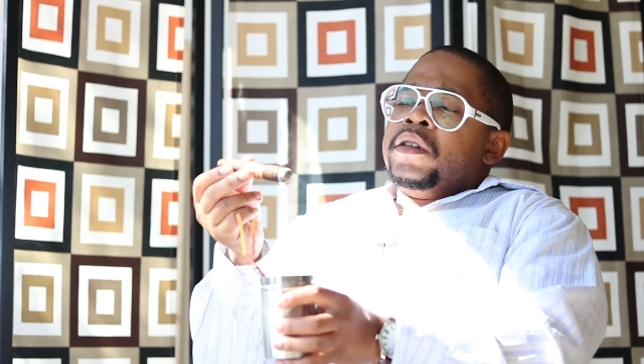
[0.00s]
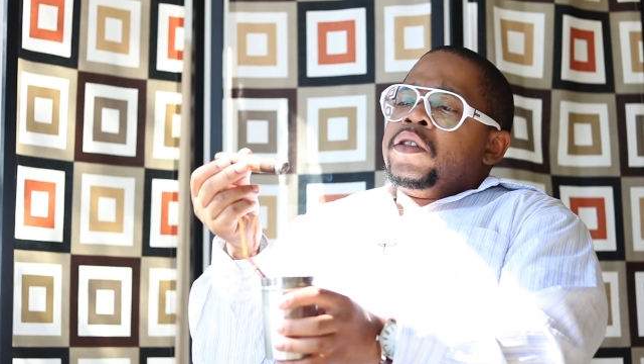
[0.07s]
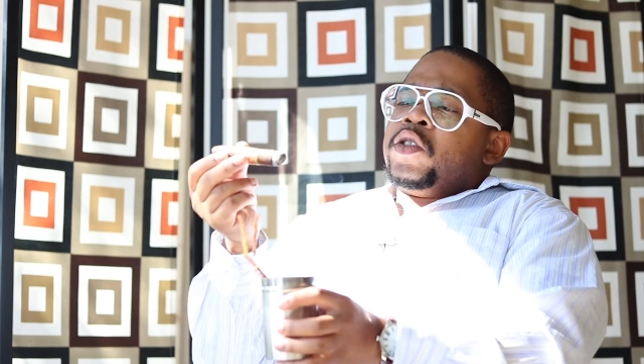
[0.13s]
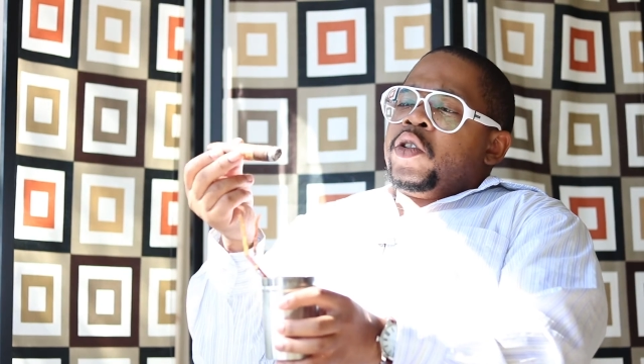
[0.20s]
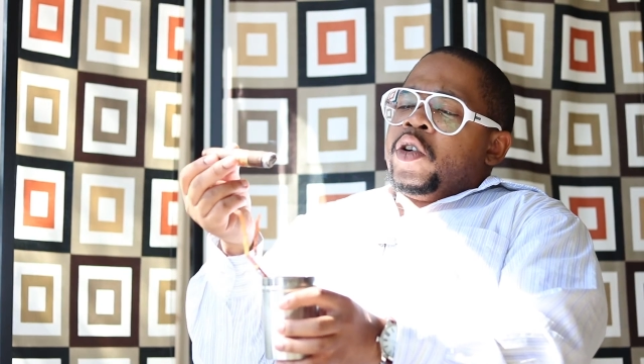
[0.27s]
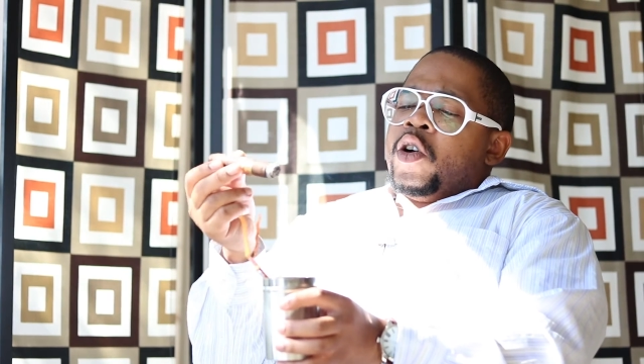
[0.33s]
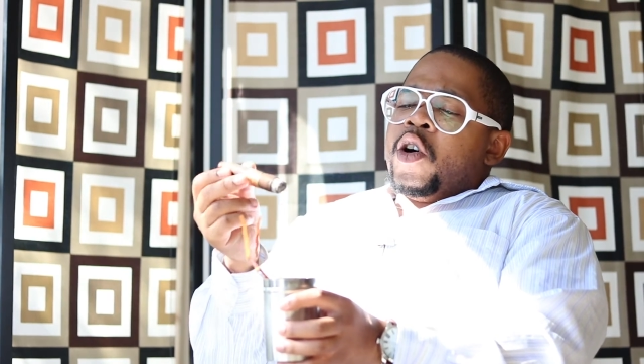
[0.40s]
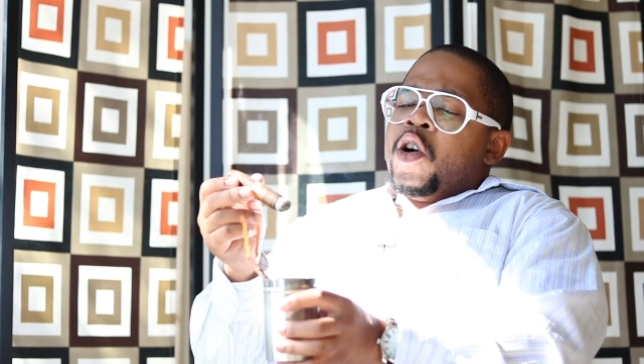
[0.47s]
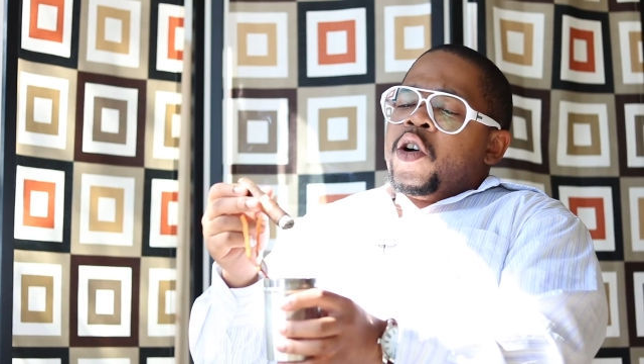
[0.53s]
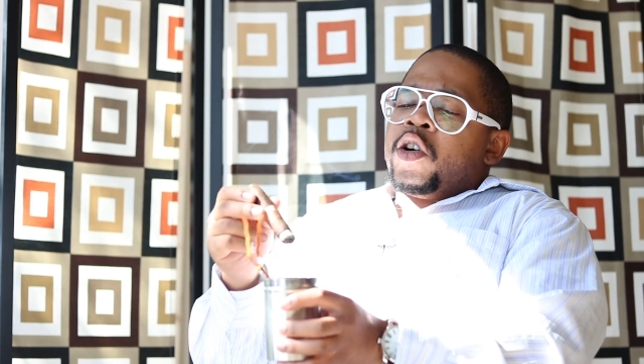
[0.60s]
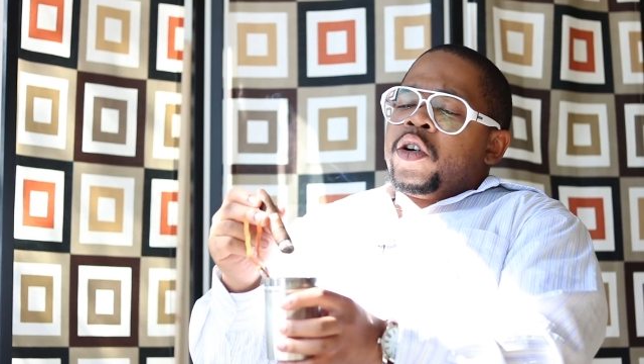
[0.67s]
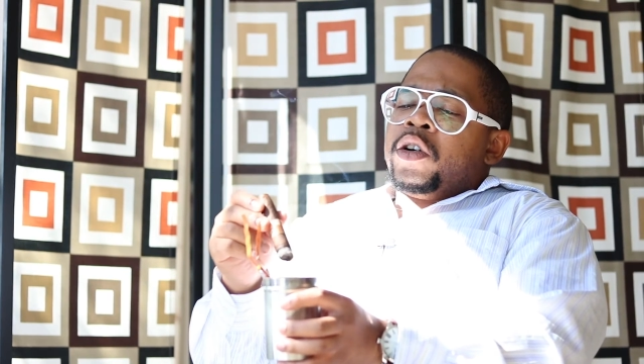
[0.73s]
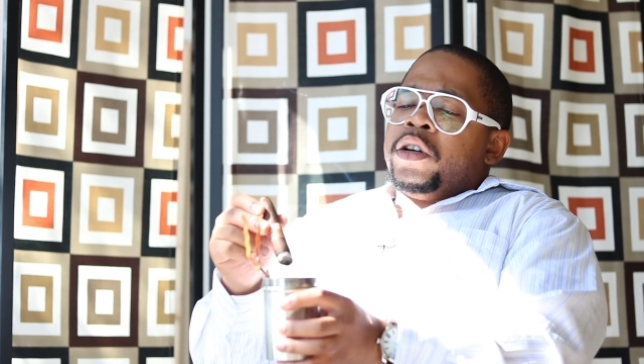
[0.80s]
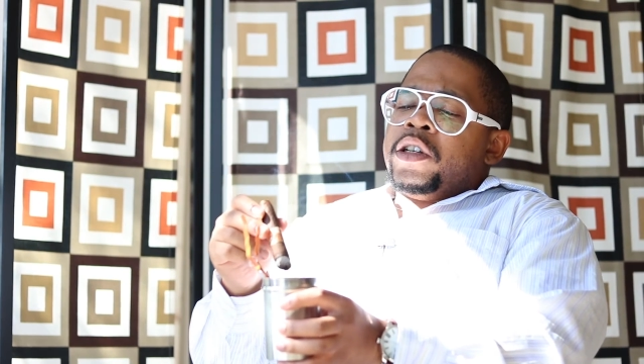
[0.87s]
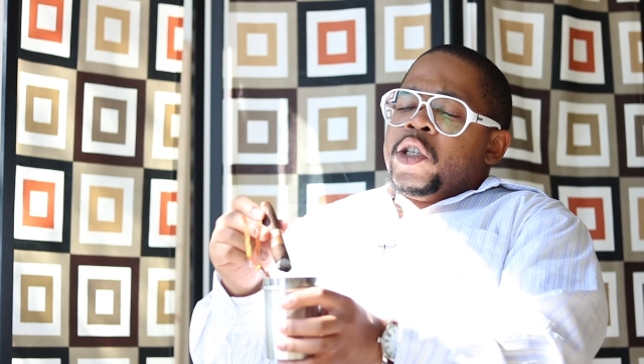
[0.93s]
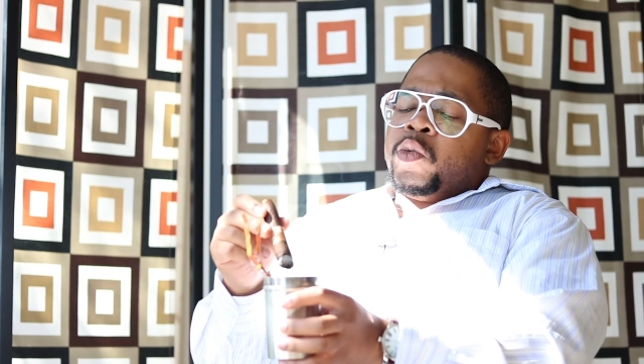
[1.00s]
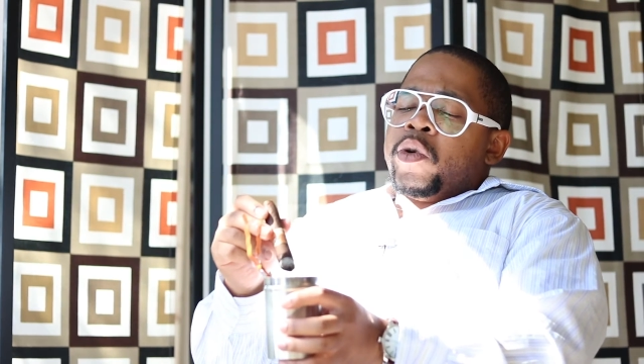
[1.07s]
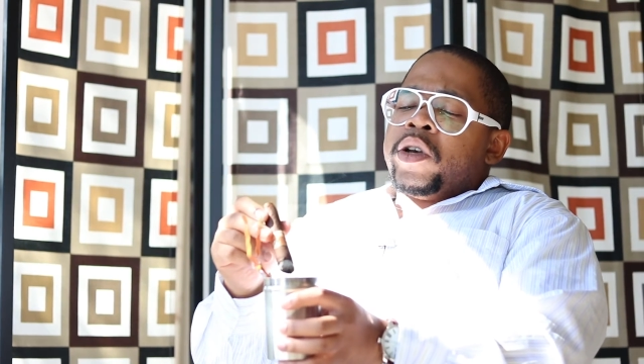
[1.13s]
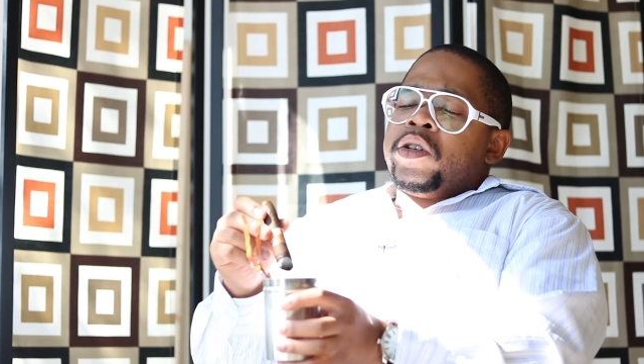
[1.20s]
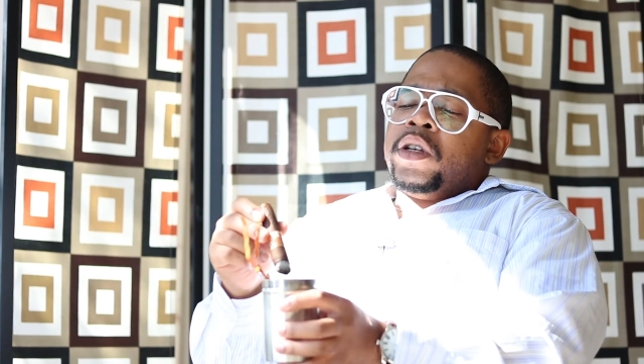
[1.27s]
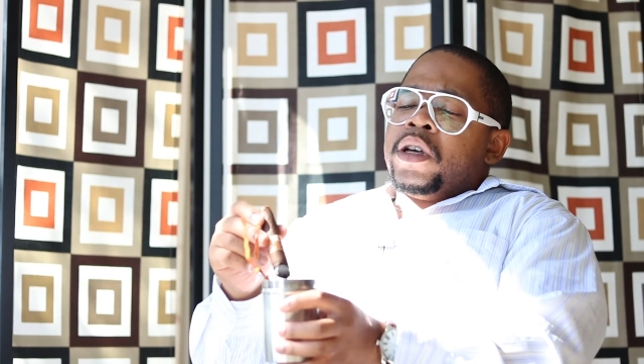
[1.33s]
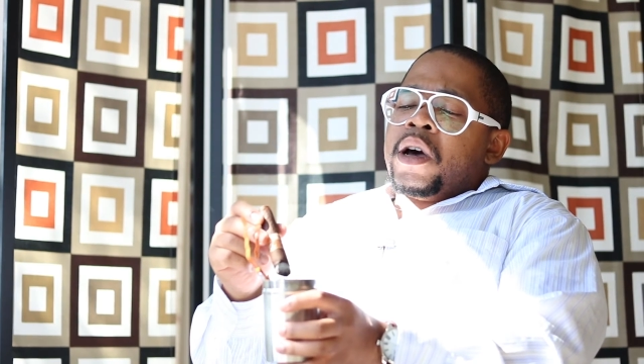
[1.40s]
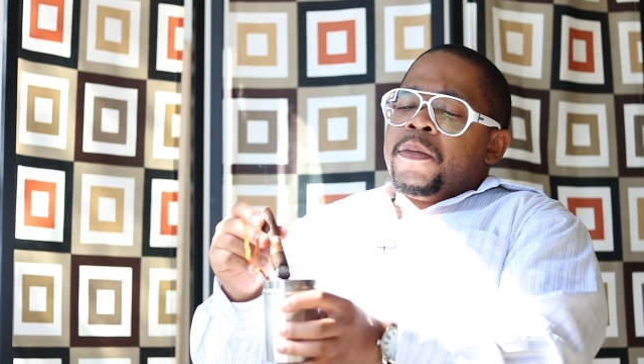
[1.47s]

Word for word: cigar is resting